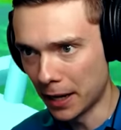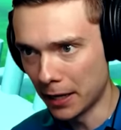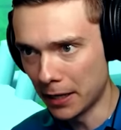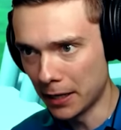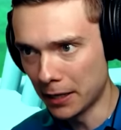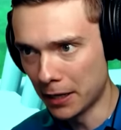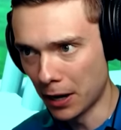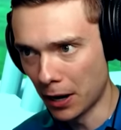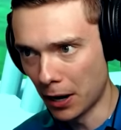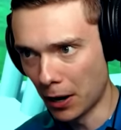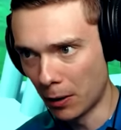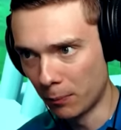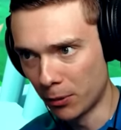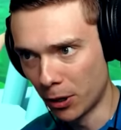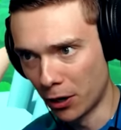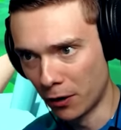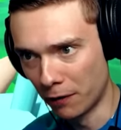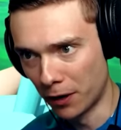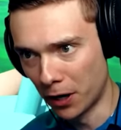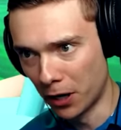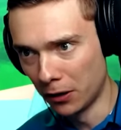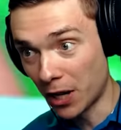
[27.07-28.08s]
There you go.
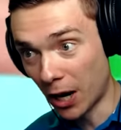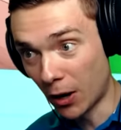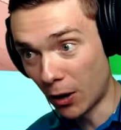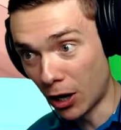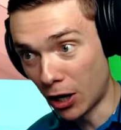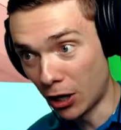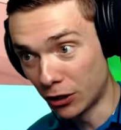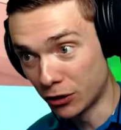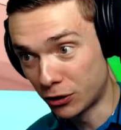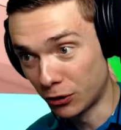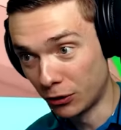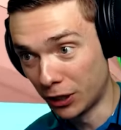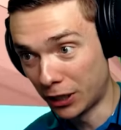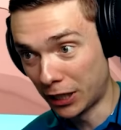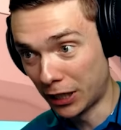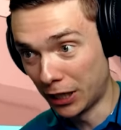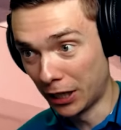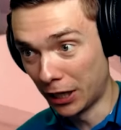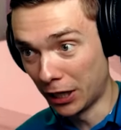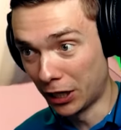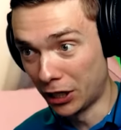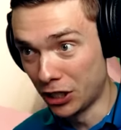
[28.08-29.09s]
Beautiful. Now onto
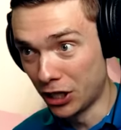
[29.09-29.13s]
here.